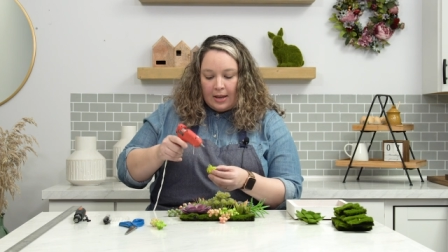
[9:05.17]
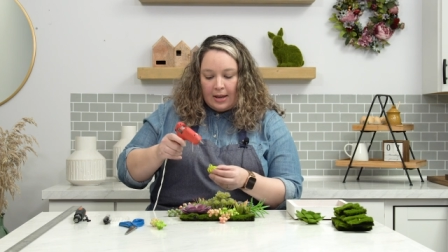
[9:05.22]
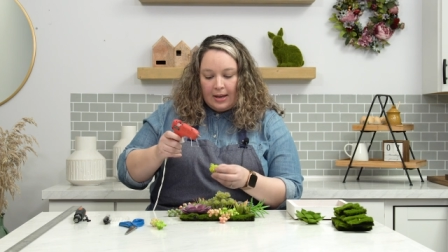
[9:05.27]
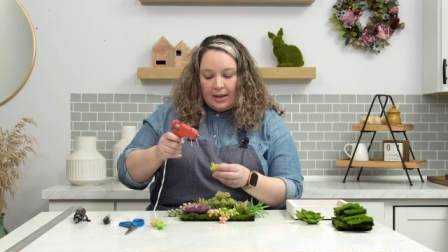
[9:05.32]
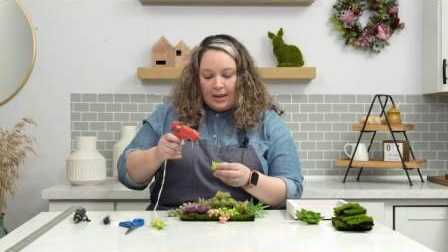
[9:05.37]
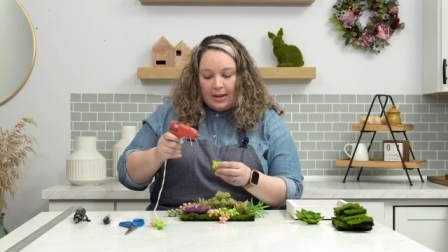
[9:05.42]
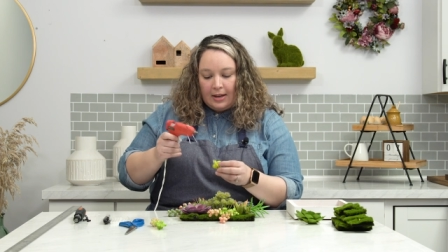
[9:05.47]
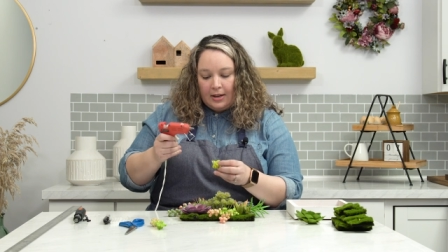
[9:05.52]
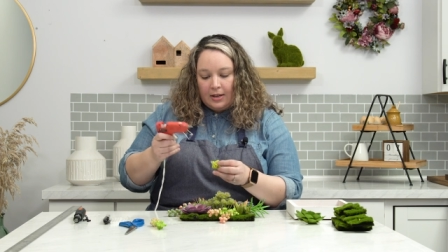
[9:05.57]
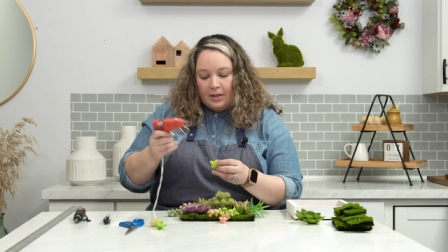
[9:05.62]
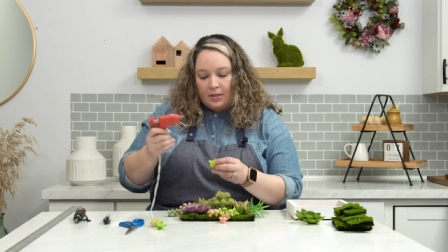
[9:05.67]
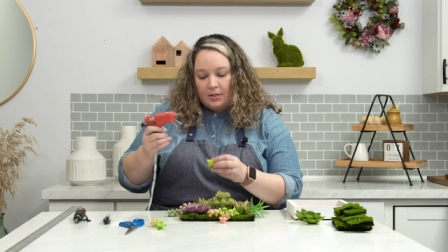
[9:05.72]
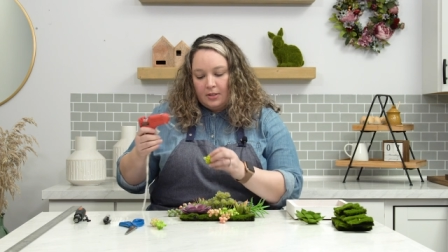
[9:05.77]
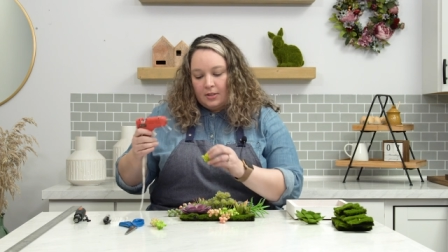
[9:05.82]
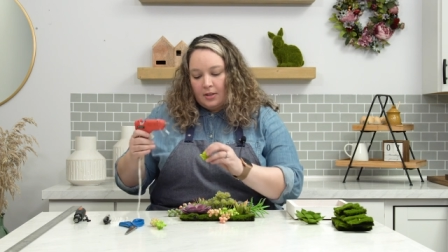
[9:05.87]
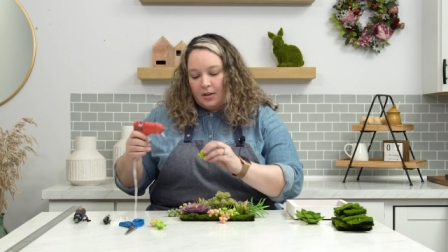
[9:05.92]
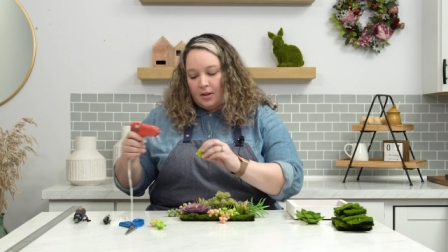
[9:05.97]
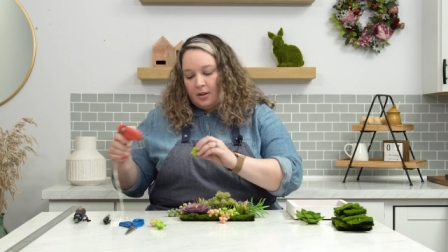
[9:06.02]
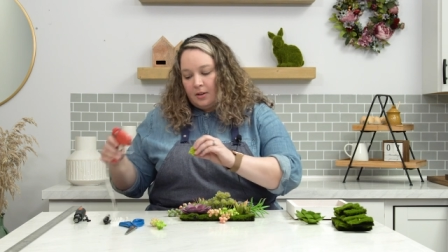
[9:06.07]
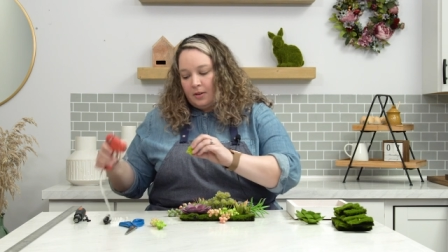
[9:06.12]

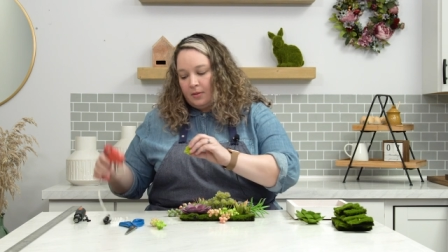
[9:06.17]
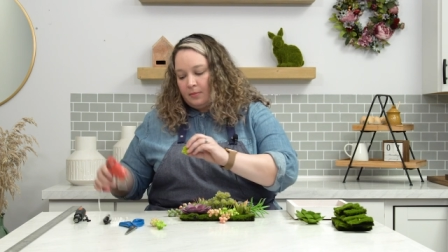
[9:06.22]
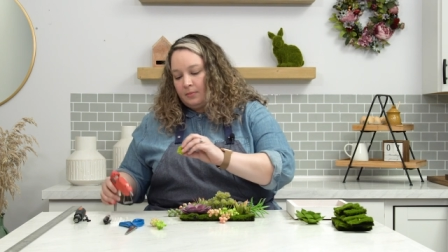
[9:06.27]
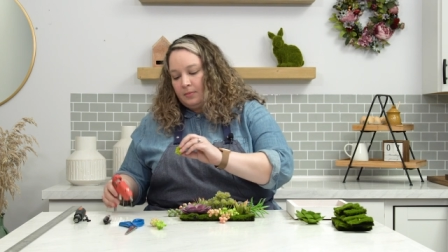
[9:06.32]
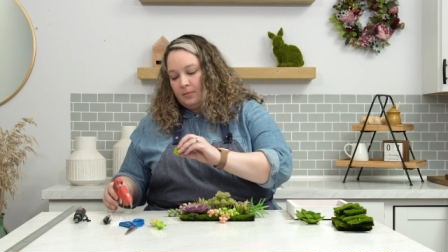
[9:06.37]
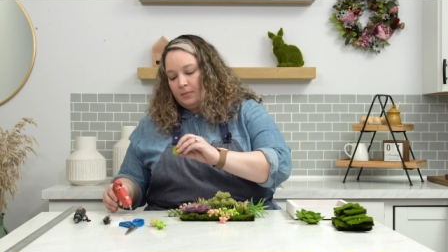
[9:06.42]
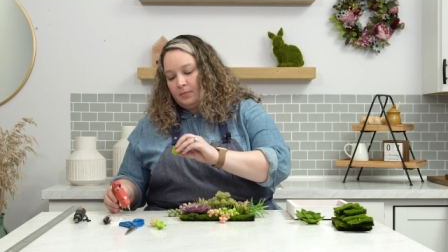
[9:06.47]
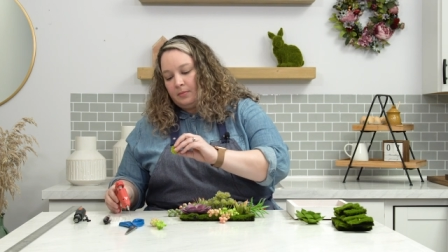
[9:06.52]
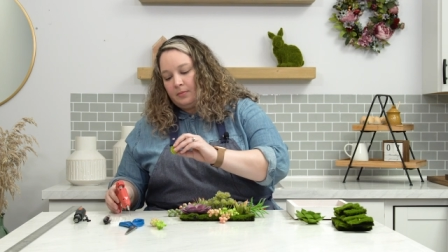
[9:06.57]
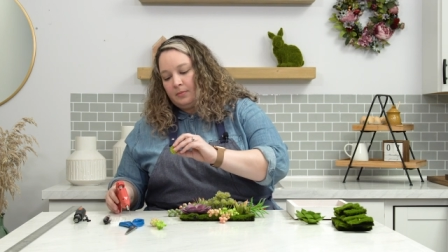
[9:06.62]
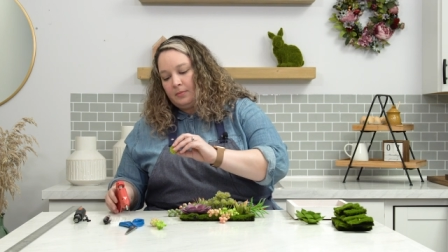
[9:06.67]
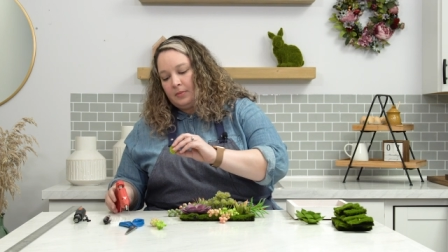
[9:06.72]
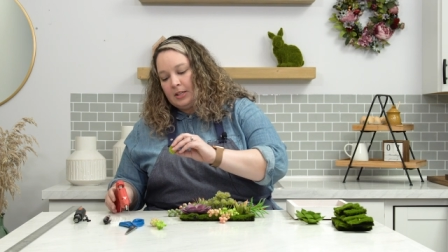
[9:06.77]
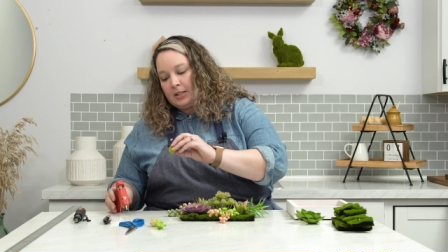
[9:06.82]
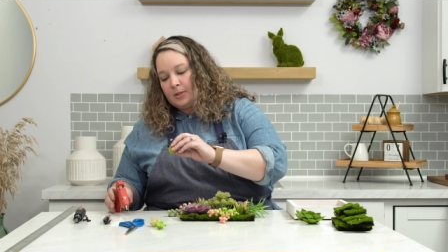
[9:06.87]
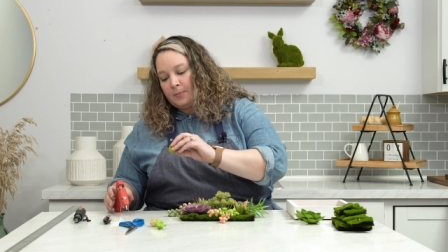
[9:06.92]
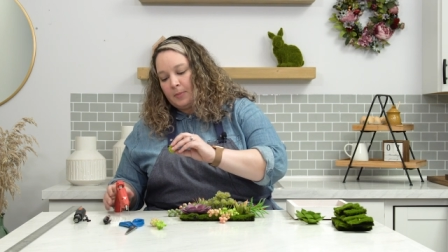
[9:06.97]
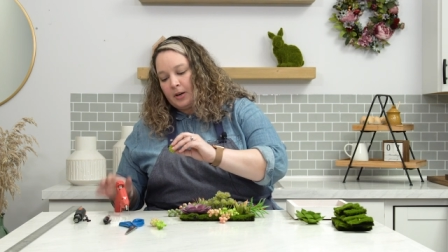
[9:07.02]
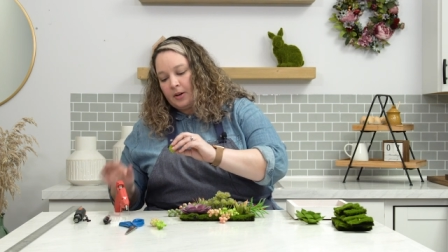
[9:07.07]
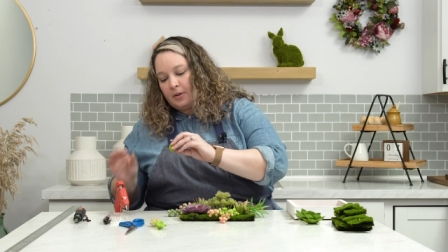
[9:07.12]
And um,
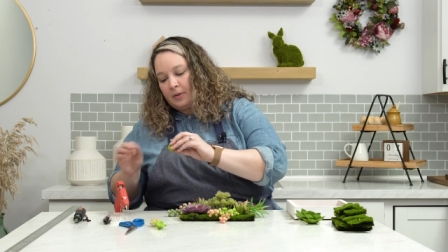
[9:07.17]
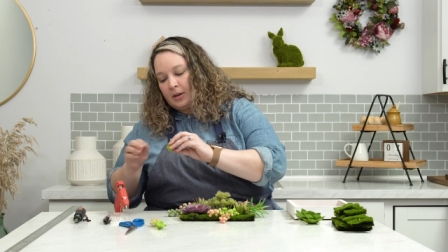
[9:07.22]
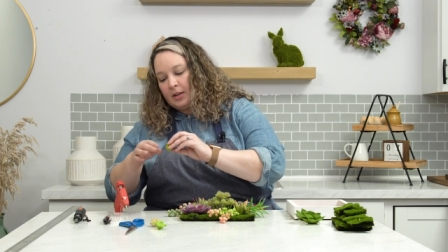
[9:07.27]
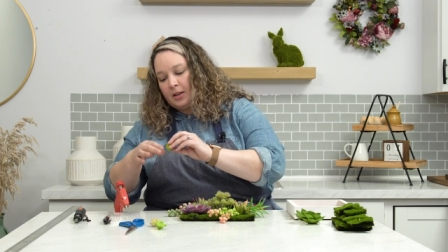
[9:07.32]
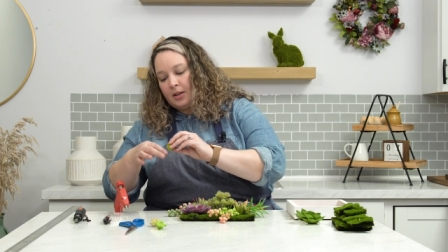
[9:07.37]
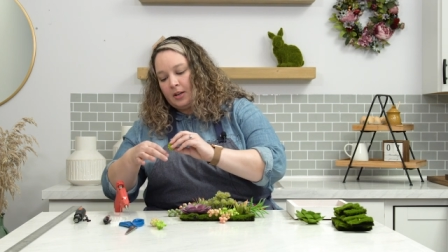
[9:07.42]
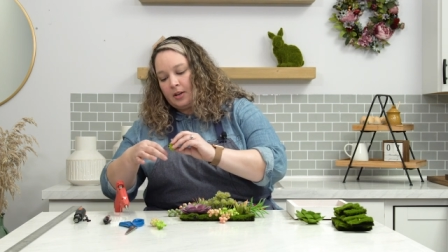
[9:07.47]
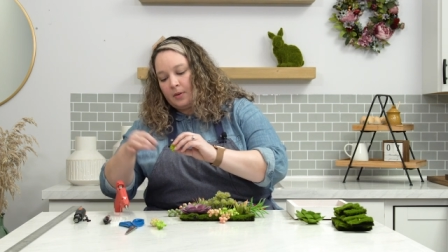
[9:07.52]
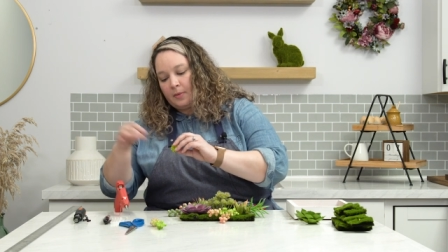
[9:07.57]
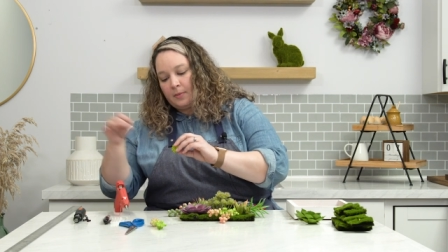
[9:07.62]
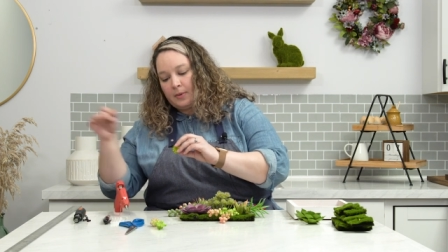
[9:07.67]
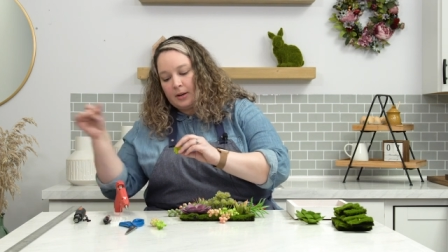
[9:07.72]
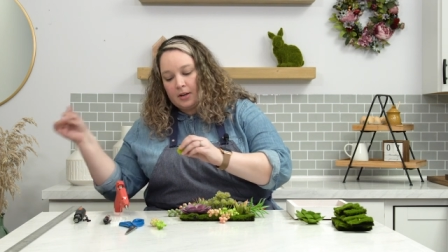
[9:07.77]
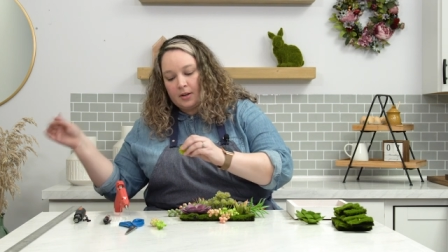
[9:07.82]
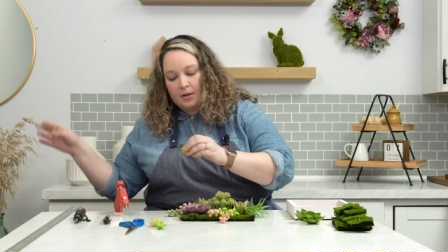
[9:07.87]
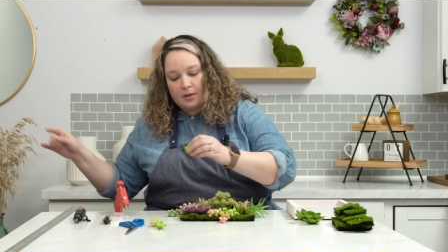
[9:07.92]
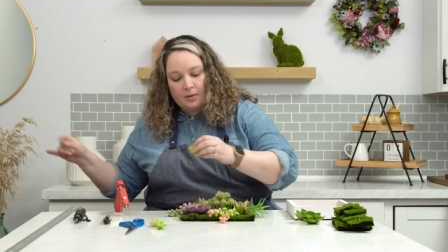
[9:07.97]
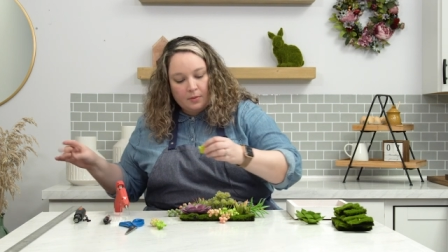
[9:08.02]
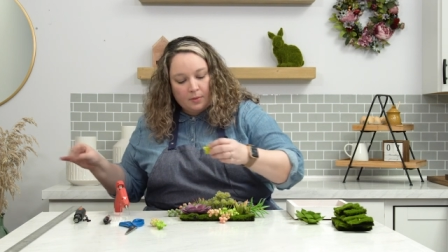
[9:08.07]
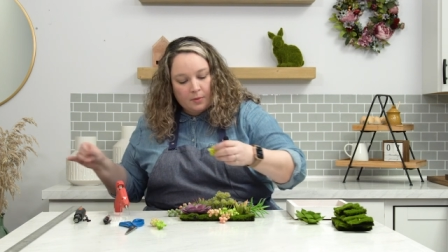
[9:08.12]
this part right here where